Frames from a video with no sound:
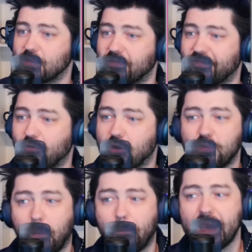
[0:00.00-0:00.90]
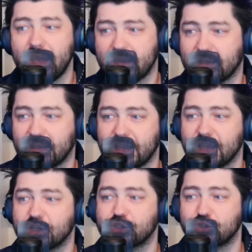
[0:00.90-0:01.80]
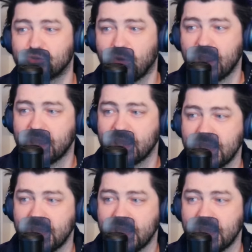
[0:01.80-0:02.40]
before repeatedly striking